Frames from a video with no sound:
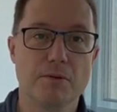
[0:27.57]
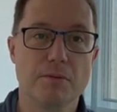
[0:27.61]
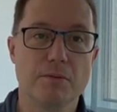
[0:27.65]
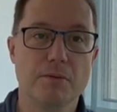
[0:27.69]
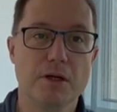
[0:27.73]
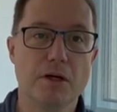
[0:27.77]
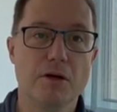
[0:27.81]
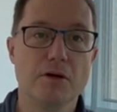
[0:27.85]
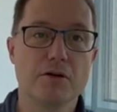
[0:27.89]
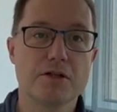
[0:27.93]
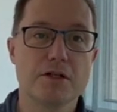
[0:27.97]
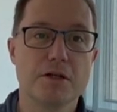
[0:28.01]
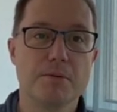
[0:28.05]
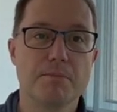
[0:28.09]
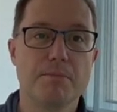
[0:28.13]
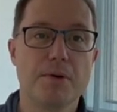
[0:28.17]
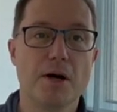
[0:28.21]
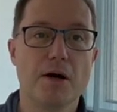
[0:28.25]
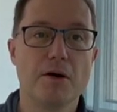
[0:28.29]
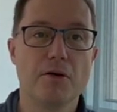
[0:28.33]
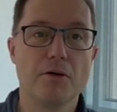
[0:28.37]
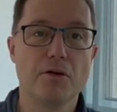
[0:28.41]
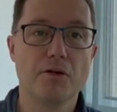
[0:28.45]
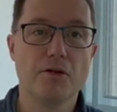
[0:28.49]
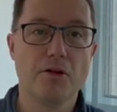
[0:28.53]
We looked at
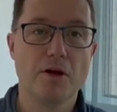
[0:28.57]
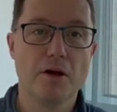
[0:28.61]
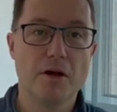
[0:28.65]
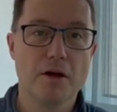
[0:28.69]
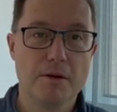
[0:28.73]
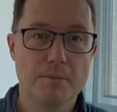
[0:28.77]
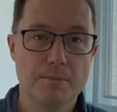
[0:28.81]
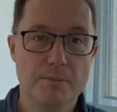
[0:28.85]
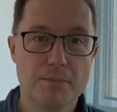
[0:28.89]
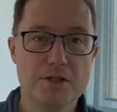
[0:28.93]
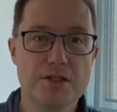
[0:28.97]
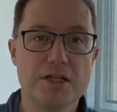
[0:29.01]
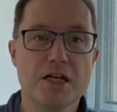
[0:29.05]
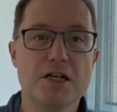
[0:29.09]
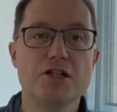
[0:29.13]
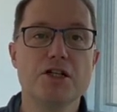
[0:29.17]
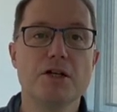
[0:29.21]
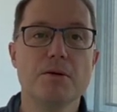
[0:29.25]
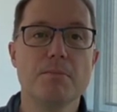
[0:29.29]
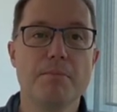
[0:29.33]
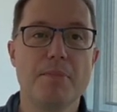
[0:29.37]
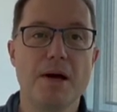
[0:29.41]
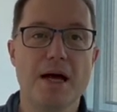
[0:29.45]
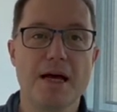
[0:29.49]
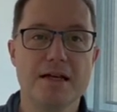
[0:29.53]
both
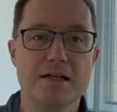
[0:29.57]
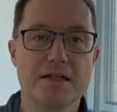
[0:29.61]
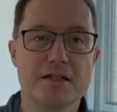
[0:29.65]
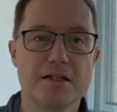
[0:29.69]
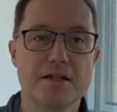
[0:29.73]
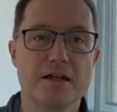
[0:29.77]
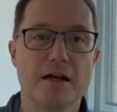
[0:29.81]
position-based